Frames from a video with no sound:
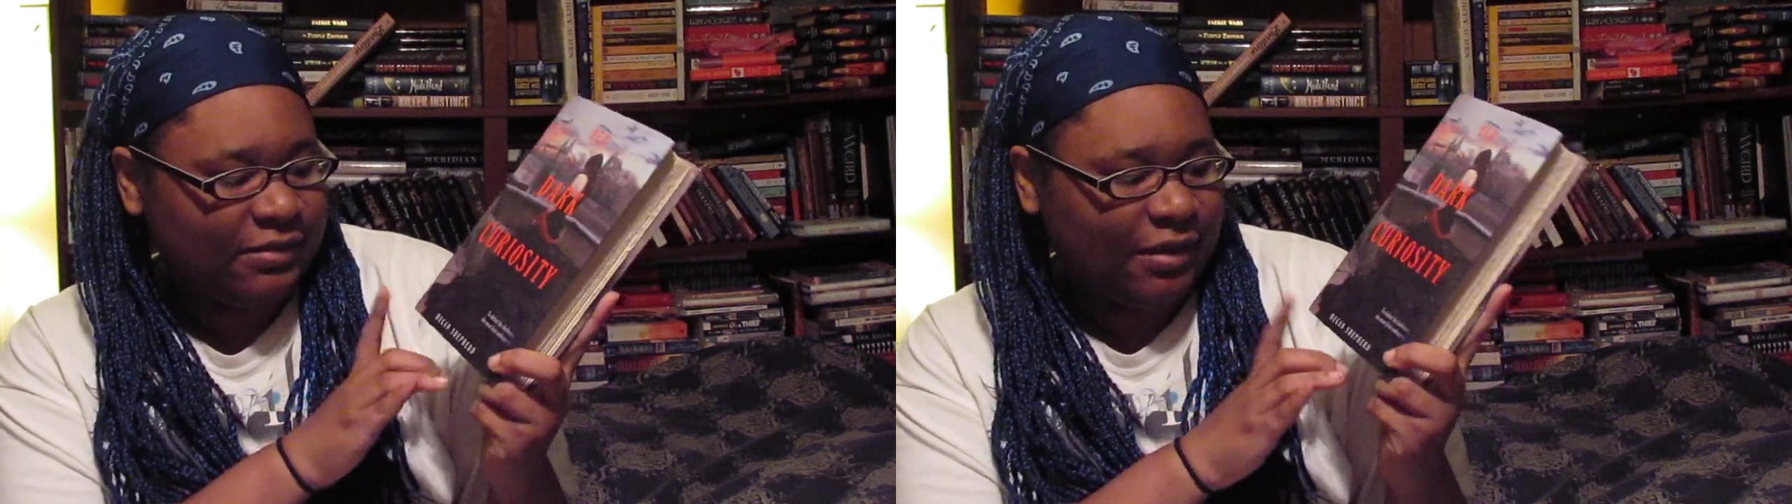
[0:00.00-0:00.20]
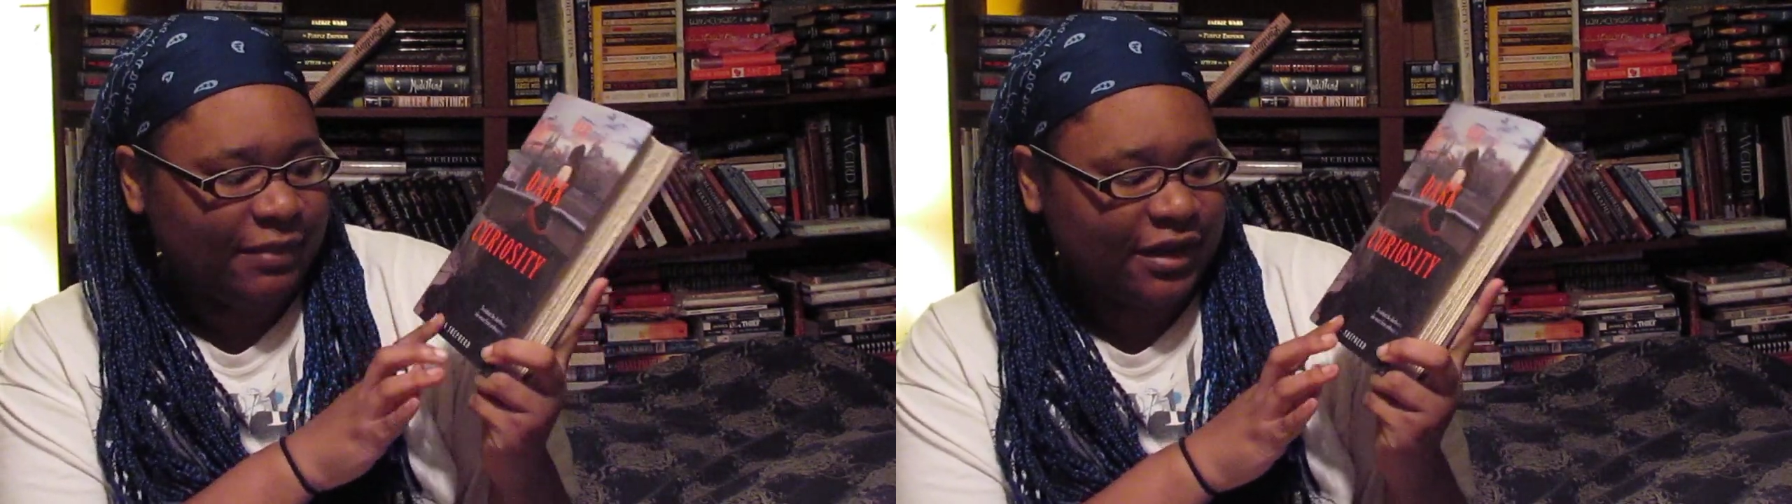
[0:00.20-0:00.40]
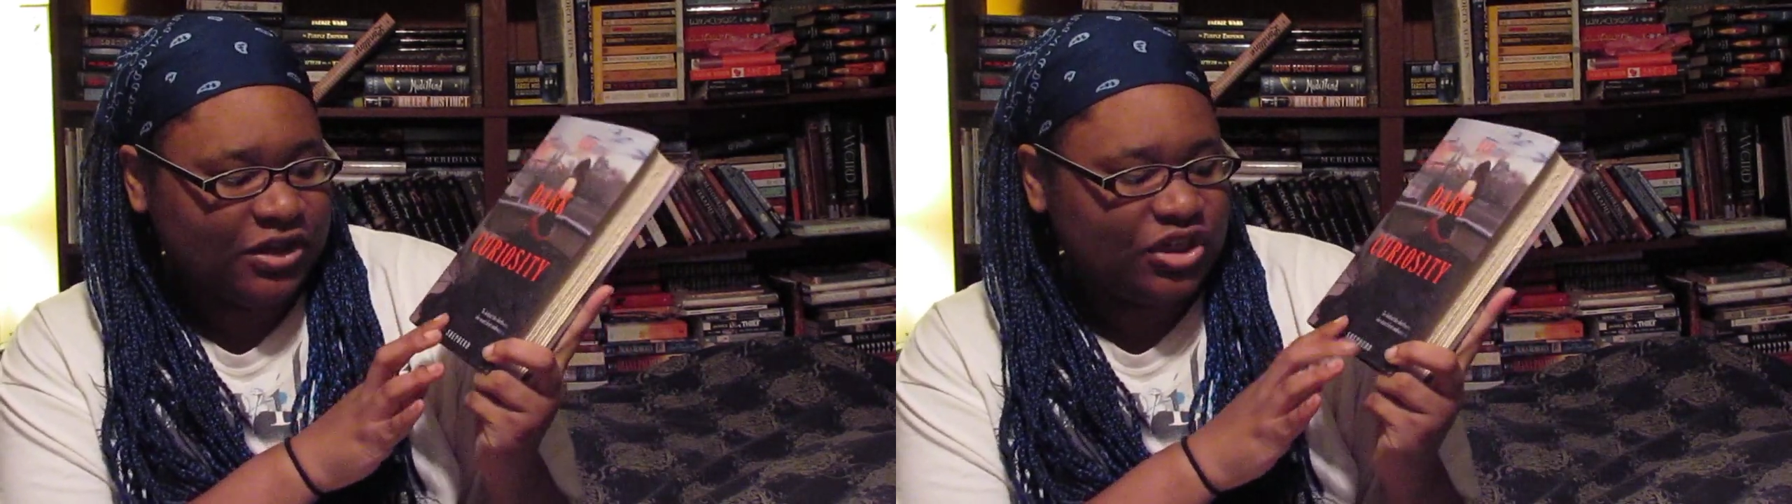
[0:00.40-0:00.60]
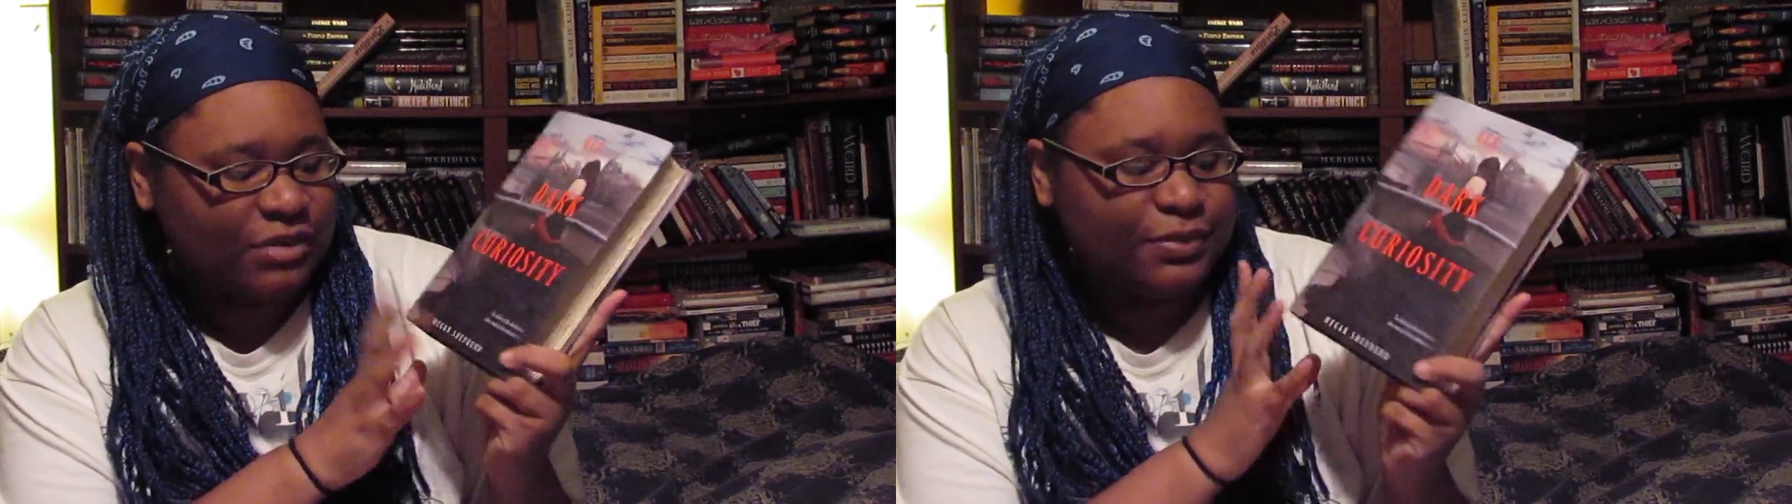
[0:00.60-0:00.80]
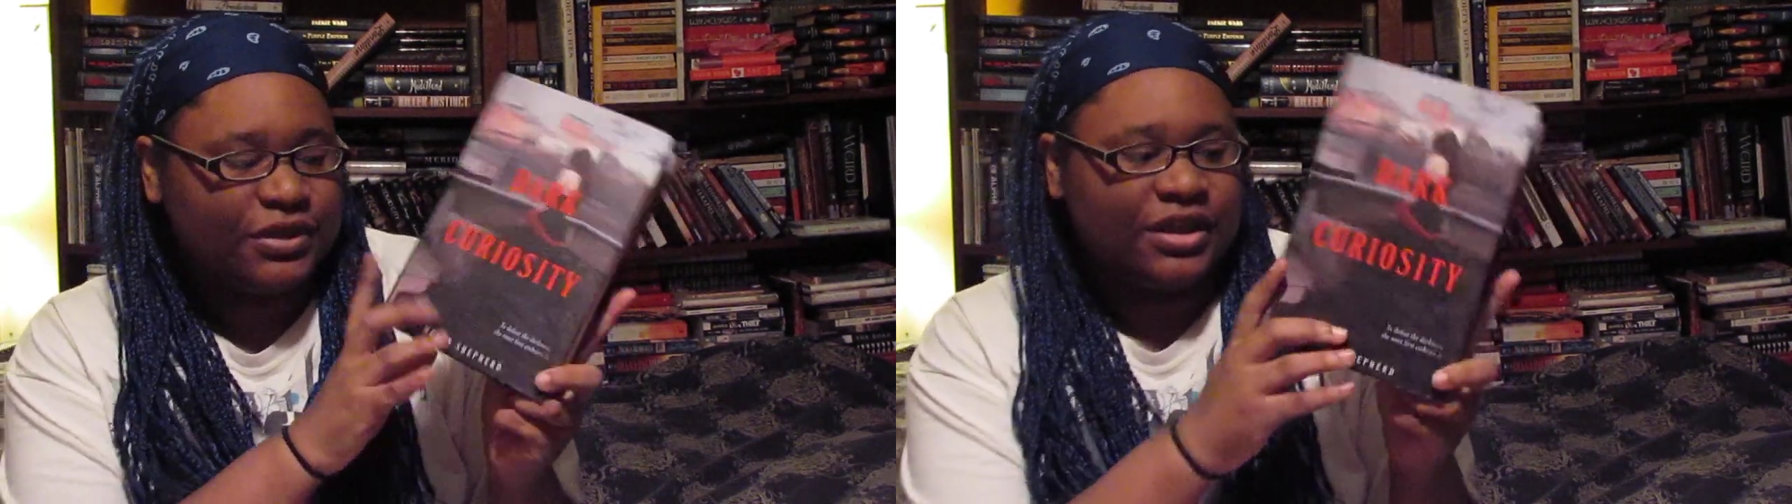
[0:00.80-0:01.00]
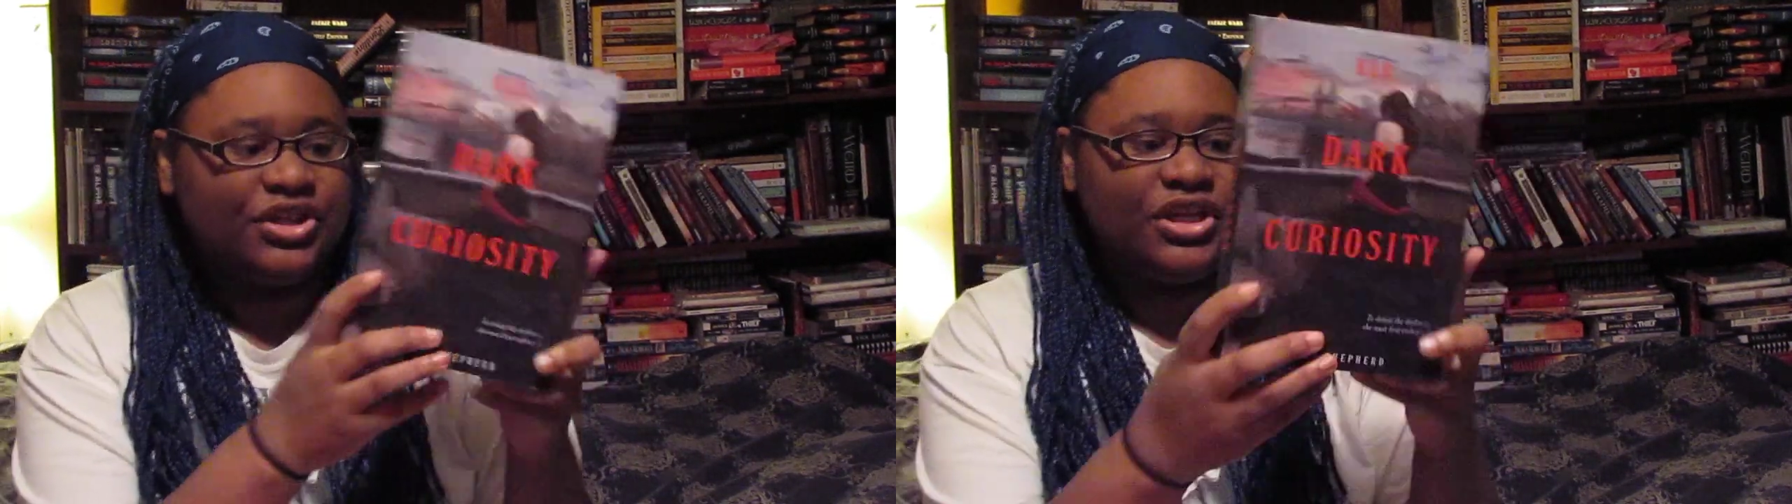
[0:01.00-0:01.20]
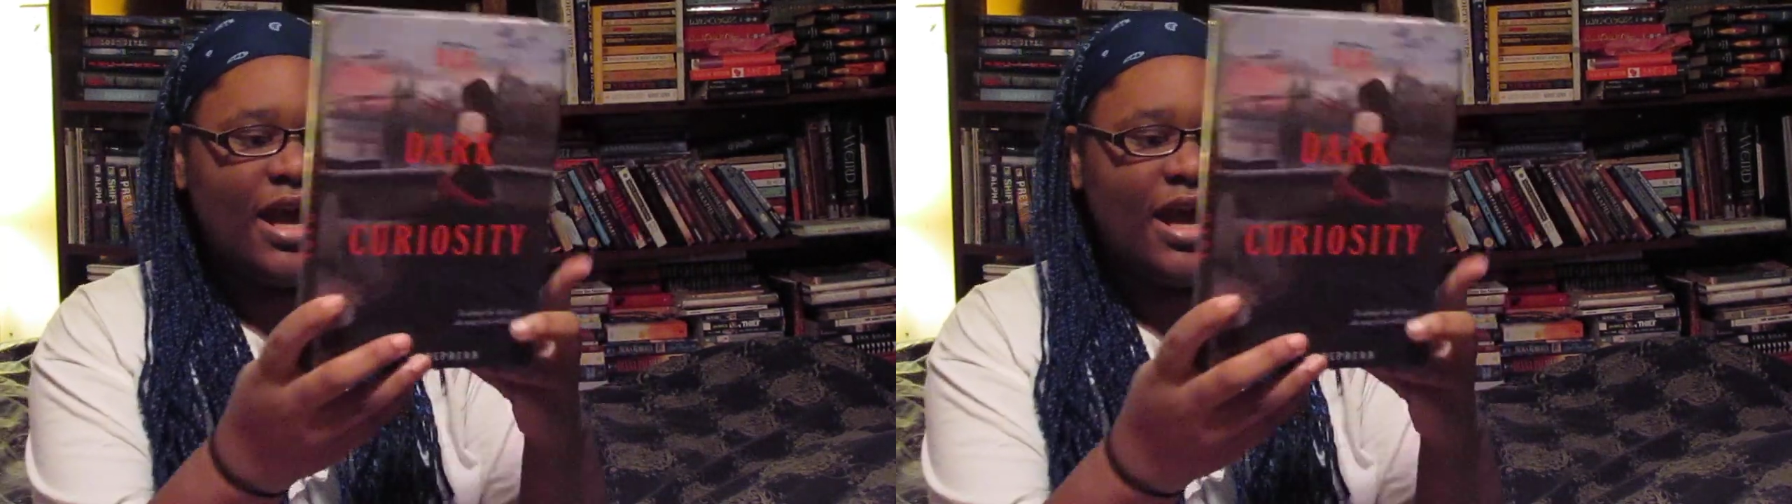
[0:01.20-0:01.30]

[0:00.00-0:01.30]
by Megan Shepherd because she